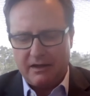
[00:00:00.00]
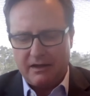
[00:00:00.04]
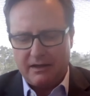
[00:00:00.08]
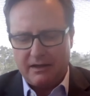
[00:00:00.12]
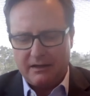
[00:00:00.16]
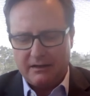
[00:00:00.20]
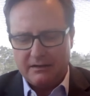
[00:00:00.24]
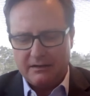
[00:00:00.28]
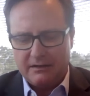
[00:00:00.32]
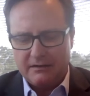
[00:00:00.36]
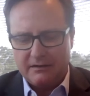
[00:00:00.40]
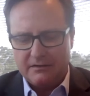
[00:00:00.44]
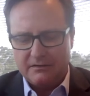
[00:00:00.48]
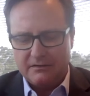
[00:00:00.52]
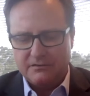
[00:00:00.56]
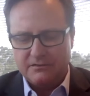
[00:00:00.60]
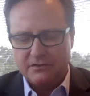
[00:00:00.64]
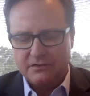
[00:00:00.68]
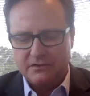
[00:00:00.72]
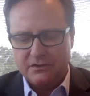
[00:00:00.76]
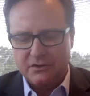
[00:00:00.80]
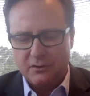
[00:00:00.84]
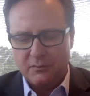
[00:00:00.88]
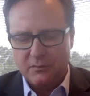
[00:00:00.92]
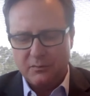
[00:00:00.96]
And
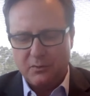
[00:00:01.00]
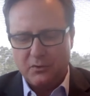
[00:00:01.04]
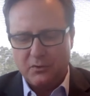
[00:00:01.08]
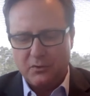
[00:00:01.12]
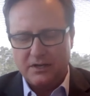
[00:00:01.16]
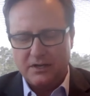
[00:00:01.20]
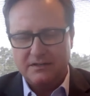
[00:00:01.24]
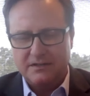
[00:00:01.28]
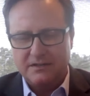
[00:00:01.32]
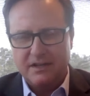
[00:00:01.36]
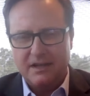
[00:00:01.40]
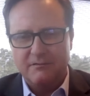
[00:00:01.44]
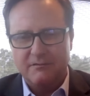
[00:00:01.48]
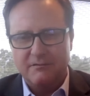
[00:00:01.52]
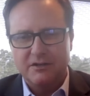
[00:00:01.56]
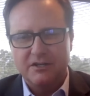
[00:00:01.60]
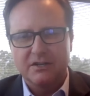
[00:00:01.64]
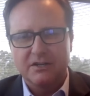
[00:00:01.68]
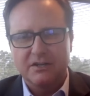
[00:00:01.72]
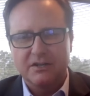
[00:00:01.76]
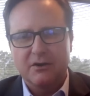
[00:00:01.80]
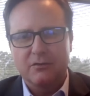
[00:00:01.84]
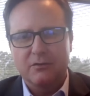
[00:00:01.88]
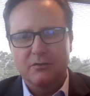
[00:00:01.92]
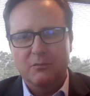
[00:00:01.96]
to your point, David,
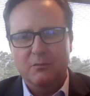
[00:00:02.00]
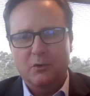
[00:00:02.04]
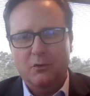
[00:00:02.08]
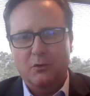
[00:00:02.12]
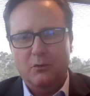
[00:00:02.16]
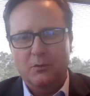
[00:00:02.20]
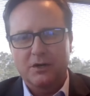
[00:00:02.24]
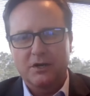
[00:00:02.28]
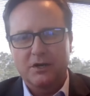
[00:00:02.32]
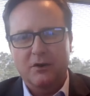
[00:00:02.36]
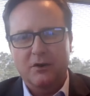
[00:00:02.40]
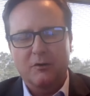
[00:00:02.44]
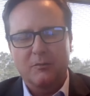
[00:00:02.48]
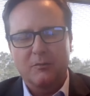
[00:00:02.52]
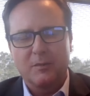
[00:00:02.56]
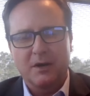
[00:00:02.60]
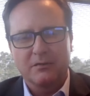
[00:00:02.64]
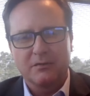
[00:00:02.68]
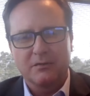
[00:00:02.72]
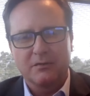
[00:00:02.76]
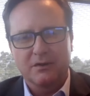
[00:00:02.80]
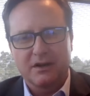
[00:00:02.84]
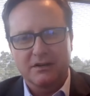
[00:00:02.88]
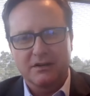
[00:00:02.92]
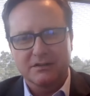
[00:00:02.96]
the more we know
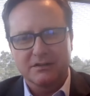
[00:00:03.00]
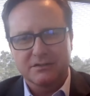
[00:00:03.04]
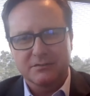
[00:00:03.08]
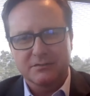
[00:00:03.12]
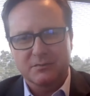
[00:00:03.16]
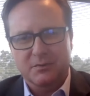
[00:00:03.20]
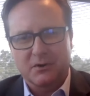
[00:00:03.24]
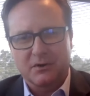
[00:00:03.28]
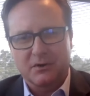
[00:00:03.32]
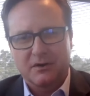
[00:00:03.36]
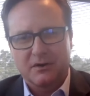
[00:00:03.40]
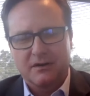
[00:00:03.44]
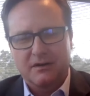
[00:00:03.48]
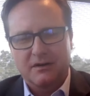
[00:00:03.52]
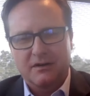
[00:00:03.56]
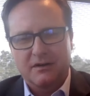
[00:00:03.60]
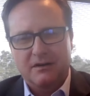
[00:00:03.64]
about the customer,